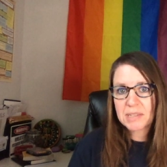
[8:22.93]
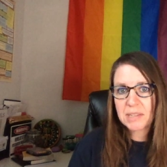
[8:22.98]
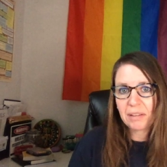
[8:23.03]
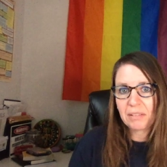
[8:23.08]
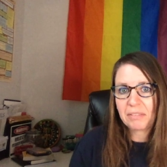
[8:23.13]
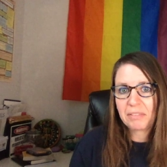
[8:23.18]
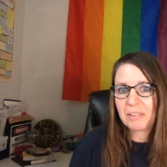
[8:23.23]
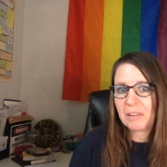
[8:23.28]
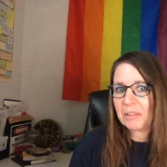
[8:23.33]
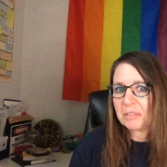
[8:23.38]

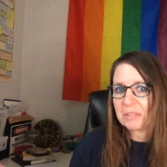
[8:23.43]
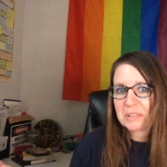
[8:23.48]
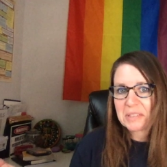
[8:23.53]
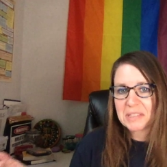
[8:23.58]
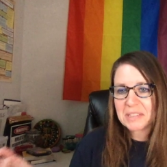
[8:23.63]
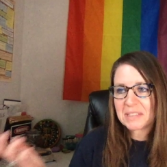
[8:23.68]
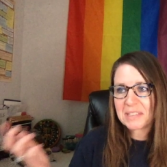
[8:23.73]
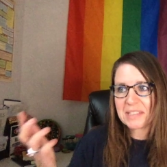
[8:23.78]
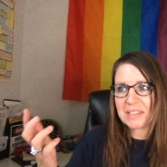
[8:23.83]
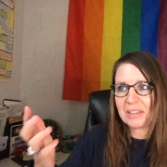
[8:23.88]
cell
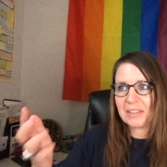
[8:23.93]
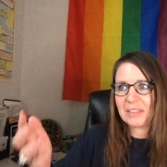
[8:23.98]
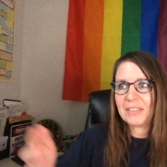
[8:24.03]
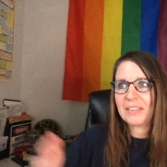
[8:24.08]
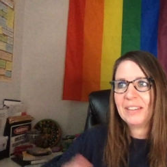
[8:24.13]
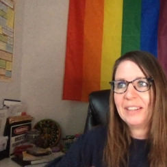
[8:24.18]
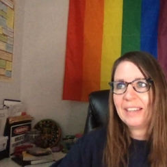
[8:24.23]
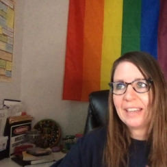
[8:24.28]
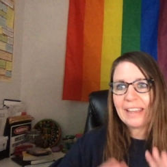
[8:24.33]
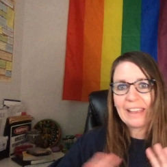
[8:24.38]
phones. So
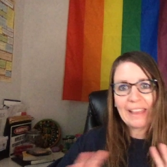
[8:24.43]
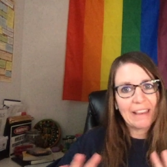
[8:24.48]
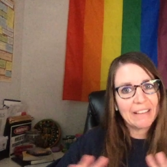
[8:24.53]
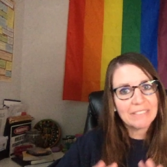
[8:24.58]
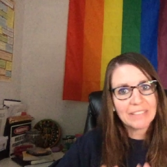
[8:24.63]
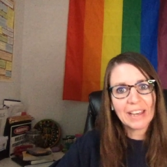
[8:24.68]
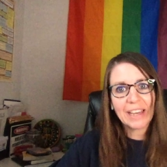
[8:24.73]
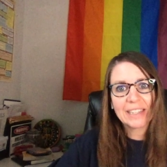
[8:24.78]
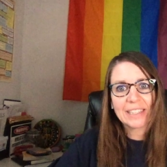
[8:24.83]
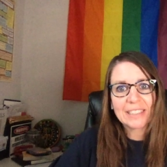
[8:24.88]

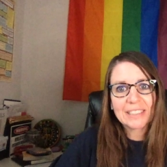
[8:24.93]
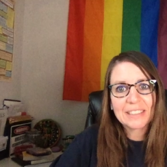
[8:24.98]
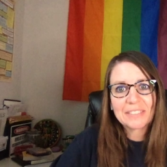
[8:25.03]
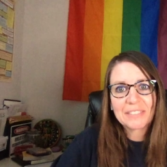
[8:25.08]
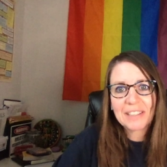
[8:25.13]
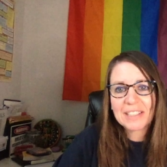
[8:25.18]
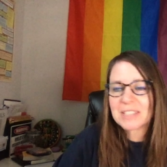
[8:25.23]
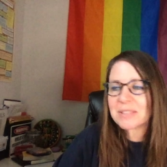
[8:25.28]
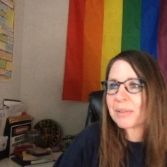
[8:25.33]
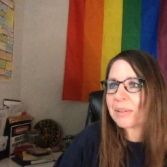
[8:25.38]
have at it
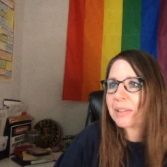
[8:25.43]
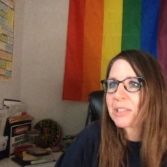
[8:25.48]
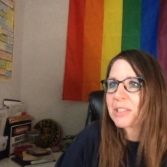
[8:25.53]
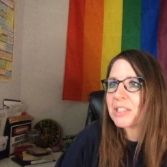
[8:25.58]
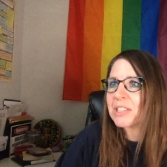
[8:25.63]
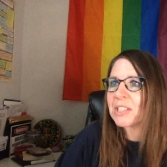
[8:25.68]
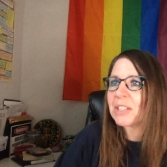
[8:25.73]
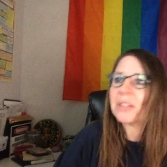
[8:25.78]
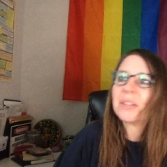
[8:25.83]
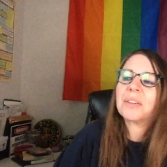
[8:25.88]
if that's what
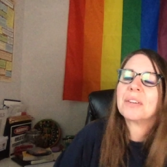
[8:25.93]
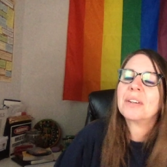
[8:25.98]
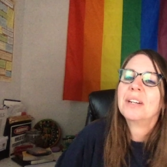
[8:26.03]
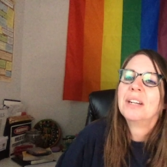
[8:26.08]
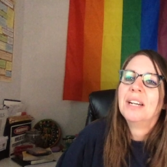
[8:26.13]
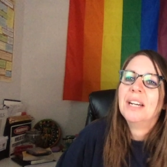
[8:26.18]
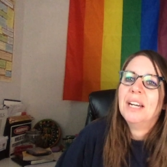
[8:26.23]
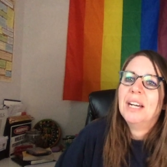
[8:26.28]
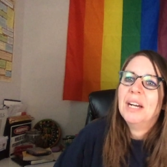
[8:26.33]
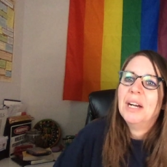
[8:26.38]
you do.
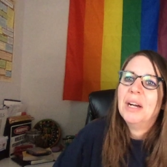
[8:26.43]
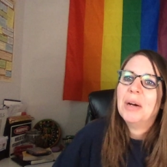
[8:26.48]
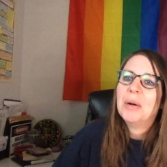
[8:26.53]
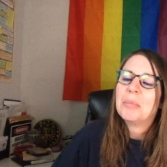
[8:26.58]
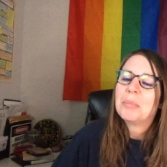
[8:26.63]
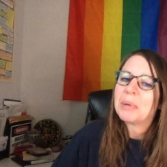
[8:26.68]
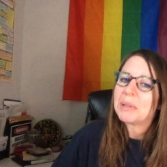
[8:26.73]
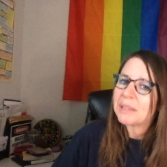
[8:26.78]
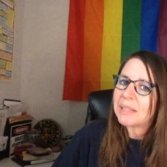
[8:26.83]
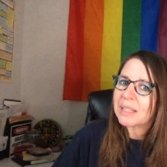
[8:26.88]

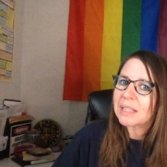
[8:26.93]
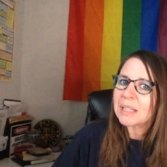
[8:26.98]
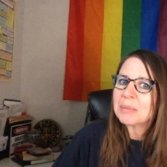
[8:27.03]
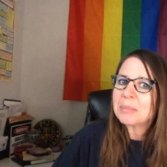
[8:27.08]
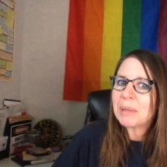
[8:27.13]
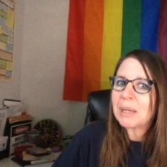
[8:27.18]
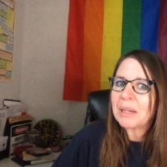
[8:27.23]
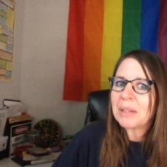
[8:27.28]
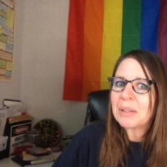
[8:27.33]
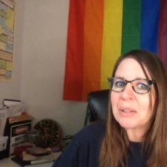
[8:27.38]
But think
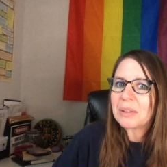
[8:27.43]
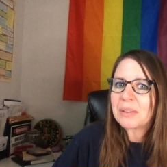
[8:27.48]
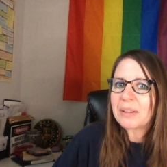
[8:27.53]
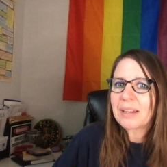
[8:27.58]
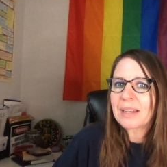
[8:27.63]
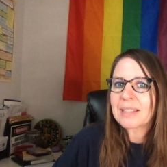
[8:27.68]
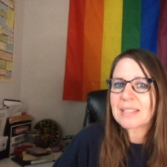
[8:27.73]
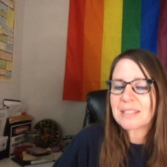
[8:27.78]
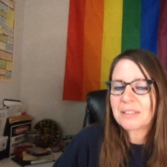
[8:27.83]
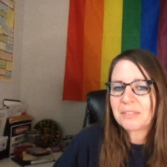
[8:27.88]
about your
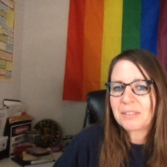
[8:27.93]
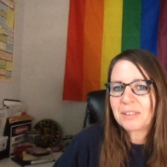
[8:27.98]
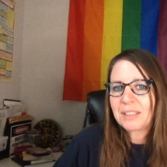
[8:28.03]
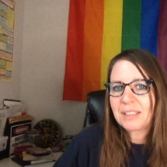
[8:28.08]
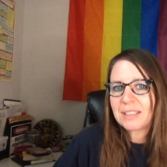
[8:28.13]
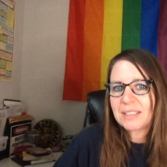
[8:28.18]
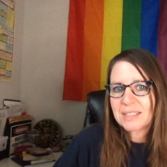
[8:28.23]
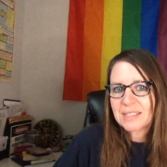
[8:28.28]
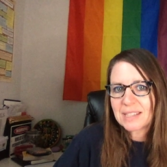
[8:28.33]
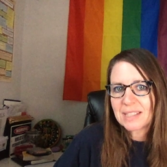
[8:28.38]

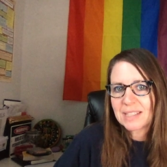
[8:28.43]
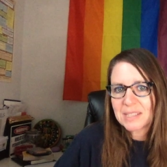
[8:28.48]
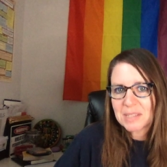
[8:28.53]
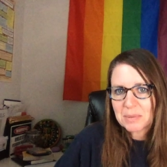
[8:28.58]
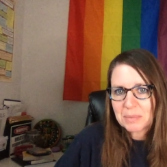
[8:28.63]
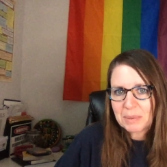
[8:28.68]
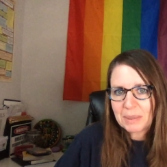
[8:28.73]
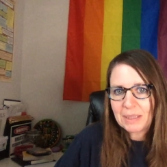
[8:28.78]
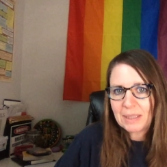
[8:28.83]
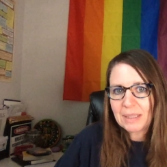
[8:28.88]
activities
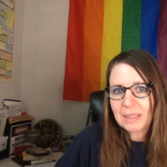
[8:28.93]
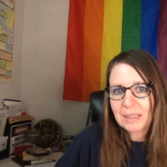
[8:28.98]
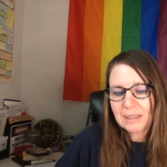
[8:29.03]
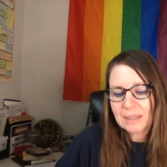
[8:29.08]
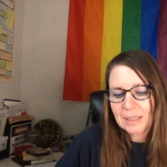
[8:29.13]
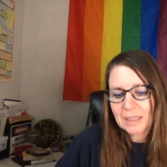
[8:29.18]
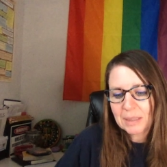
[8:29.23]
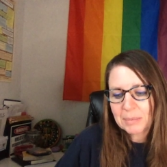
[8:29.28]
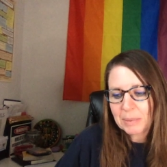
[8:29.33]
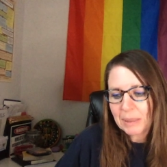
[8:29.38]
this week and
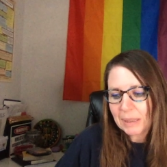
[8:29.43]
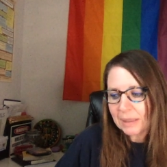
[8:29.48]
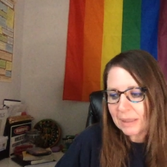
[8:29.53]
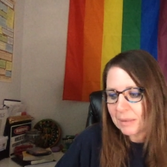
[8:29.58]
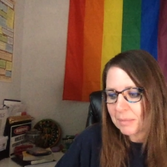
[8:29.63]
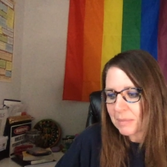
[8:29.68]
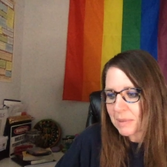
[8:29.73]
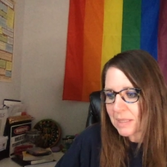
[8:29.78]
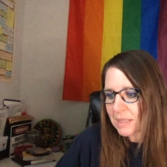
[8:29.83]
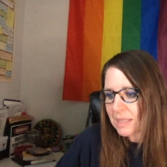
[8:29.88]
think about
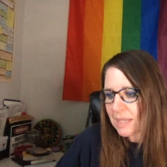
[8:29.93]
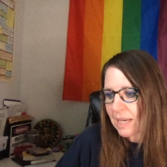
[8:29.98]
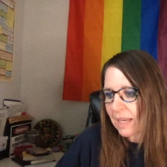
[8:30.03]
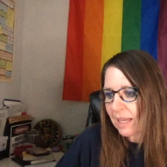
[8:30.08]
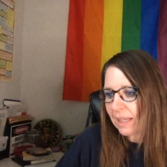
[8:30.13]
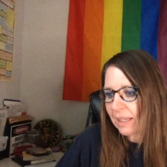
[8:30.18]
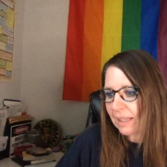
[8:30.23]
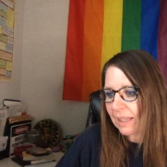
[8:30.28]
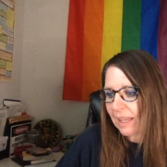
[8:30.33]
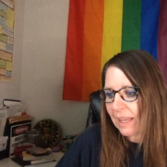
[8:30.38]
them
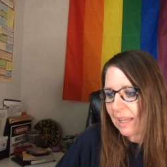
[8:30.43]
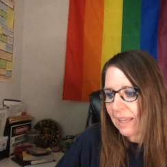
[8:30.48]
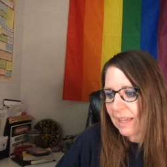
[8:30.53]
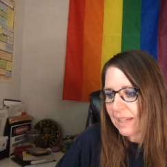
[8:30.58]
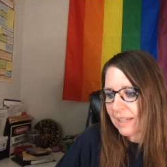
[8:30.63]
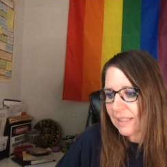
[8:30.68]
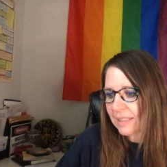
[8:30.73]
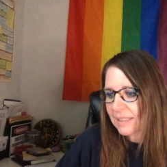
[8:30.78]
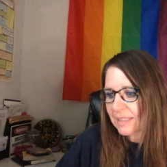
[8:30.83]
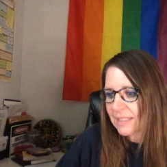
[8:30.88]
today
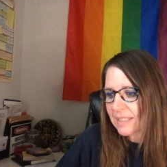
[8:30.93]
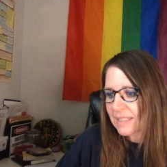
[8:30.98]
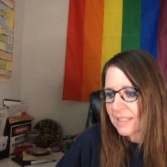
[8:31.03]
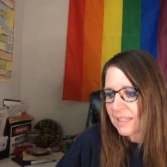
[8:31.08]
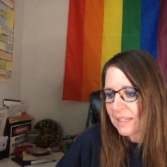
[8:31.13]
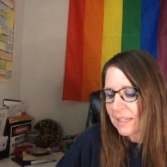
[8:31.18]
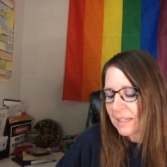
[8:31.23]
and